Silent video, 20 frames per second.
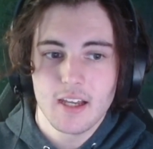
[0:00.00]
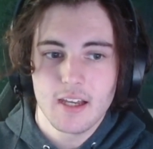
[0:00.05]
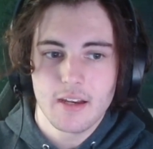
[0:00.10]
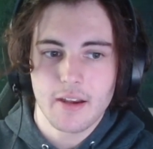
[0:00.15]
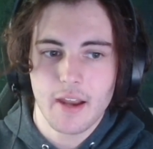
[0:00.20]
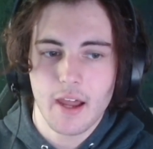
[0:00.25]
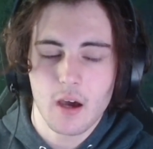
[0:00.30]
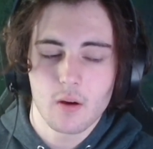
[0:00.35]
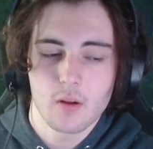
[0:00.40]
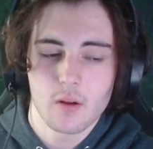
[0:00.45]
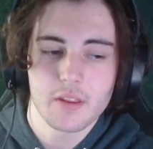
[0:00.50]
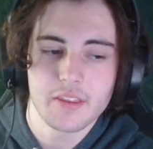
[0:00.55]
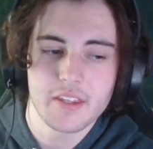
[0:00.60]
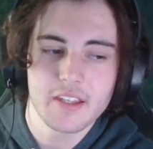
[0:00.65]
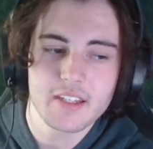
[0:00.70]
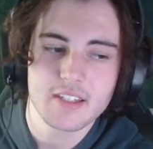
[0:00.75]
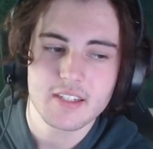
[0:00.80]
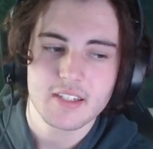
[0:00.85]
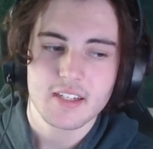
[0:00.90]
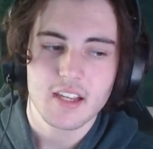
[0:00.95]
Now,
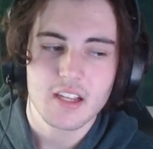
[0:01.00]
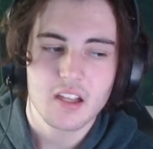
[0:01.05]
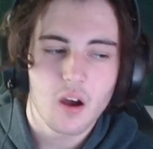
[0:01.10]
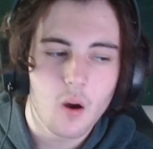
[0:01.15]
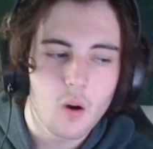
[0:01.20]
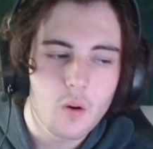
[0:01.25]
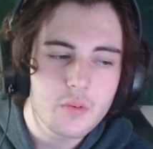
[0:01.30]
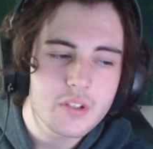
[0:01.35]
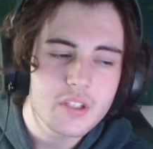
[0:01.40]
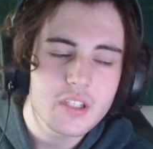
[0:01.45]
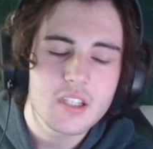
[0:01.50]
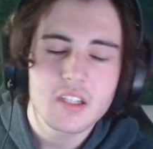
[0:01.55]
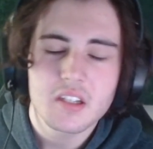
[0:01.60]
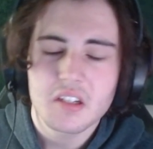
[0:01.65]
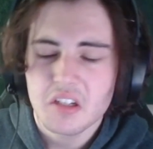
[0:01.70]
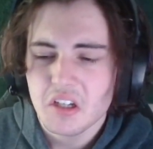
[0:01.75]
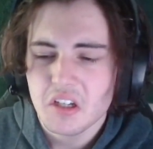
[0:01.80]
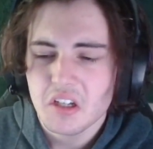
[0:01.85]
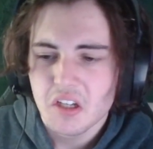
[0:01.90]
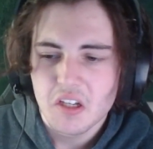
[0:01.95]
this only
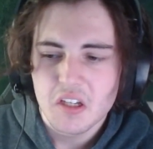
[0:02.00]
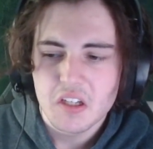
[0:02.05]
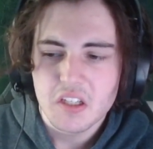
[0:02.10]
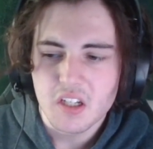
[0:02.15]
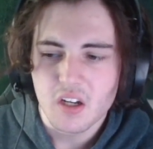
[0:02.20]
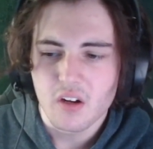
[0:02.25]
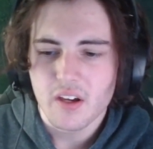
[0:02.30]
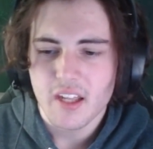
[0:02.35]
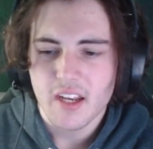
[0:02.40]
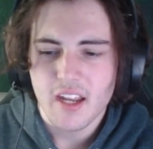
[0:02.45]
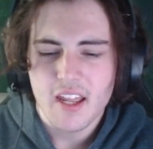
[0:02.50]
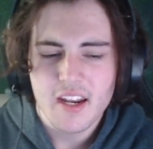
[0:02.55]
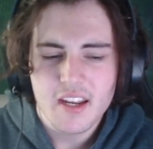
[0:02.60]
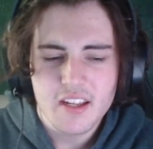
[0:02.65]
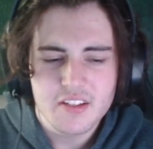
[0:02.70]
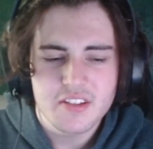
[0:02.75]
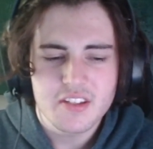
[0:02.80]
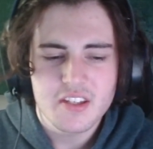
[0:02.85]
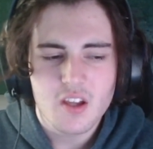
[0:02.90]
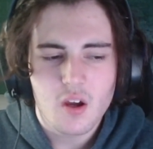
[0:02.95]
it
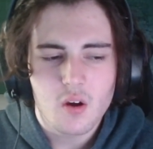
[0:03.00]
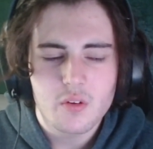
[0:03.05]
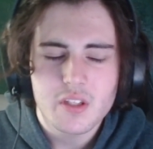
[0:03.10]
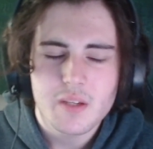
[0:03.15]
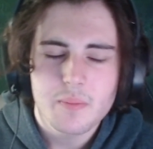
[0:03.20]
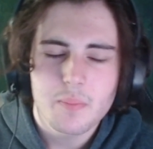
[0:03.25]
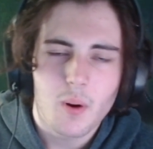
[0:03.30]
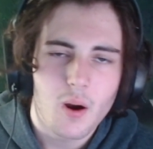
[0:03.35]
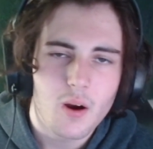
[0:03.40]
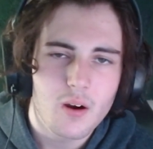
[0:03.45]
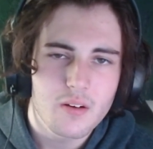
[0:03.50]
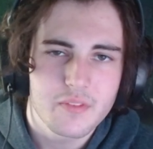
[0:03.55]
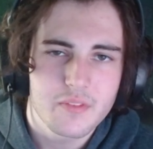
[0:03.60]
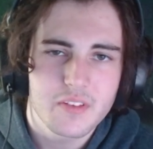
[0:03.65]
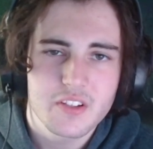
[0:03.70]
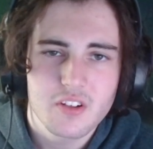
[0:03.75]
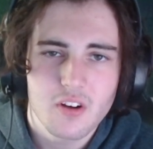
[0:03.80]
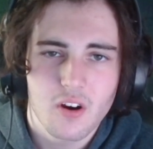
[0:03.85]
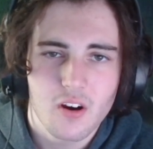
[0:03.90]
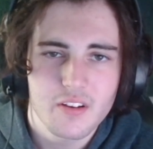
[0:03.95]
is the only part
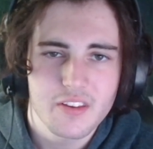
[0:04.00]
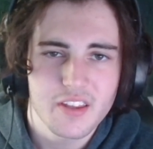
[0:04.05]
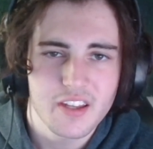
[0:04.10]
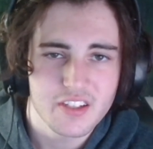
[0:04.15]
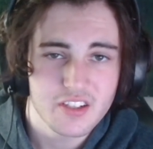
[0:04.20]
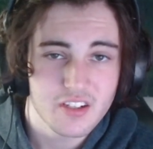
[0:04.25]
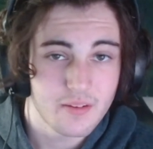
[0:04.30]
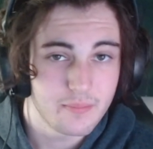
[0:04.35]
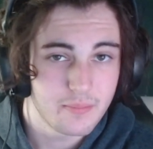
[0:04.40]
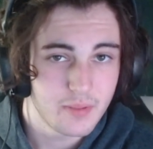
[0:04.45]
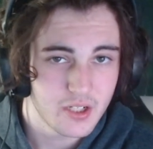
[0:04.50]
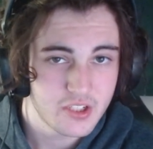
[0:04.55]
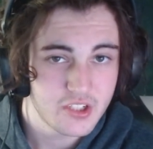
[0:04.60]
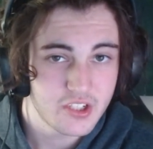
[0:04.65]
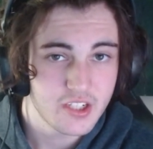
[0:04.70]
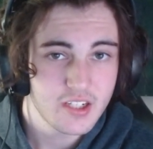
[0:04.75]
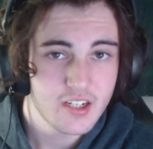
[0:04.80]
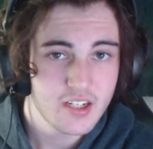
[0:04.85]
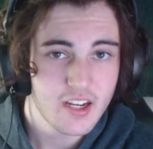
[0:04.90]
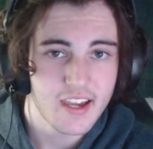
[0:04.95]
car that is
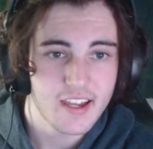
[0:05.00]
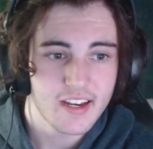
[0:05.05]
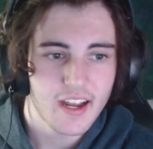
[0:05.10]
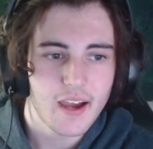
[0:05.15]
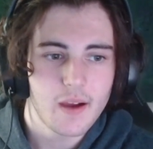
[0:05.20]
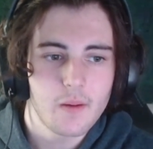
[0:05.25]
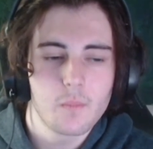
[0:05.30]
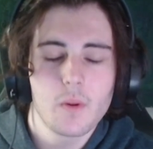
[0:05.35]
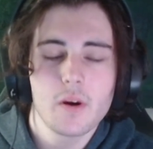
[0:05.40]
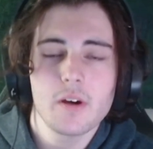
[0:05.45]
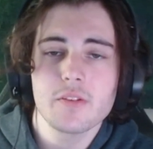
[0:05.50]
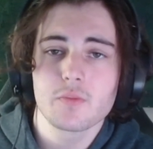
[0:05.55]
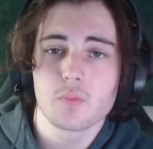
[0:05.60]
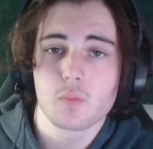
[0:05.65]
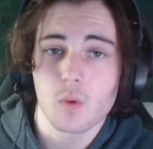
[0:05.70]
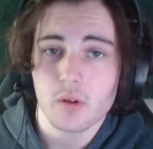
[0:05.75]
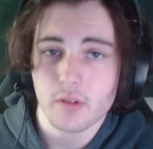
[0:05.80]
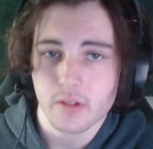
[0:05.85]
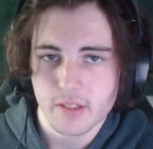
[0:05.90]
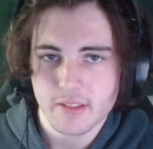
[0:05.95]
combustion, and I was
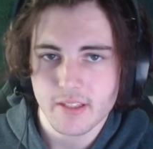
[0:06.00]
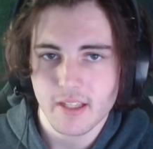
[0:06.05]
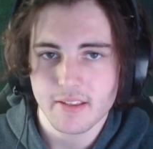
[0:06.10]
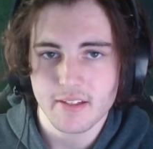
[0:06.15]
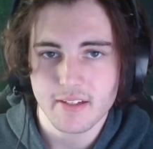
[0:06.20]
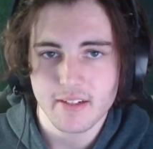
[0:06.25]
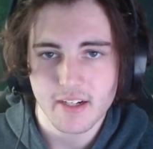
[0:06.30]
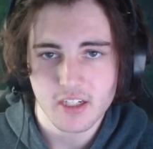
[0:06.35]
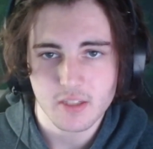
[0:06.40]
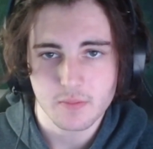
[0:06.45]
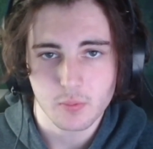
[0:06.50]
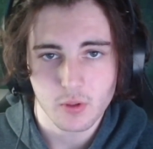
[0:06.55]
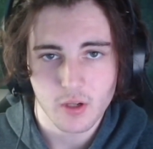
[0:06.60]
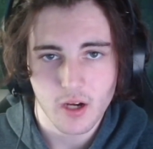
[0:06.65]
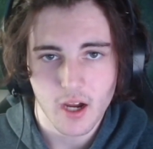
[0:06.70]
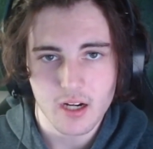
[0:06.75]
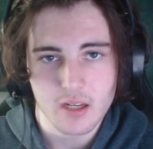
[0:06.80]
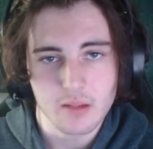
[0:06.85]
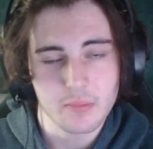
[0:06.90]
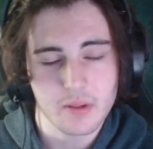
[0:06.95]
worried that the next
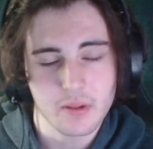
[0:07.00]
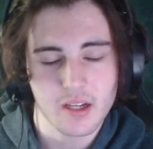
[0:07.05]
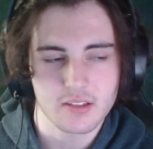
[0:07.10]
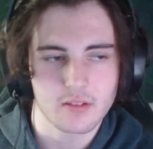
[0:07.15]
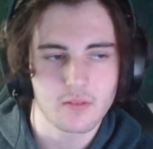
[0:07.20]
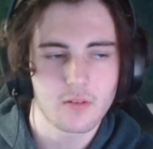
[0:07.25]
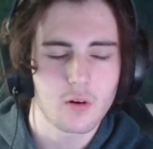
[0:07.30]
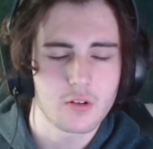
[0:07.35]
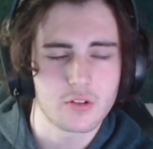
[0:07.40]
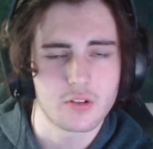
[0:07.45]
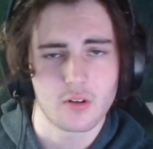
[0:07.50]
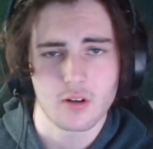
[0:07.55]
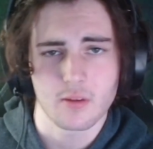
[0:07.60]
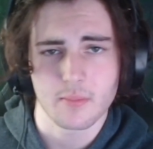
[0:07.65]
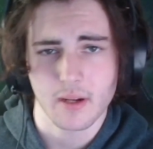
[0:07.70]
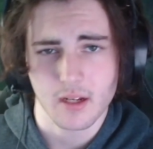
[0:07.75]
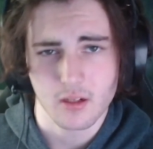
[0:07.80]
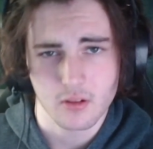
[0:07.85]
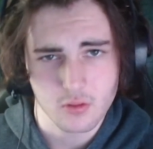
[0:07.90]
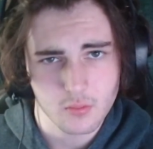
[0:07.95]
Bugatti, because of course they're going to
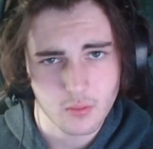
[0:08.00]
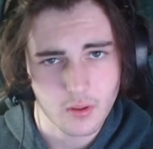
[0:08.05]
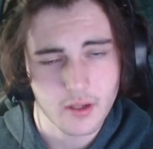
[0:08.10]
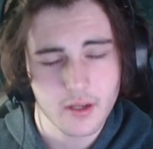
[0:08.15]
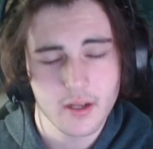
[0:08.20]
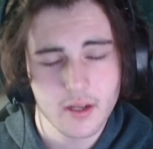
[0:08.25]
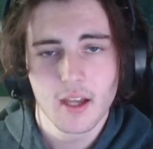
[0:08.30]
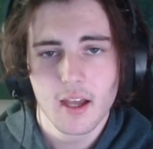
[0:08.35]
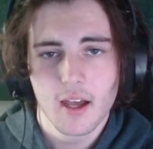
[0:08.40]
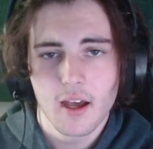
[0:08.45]
make a new one,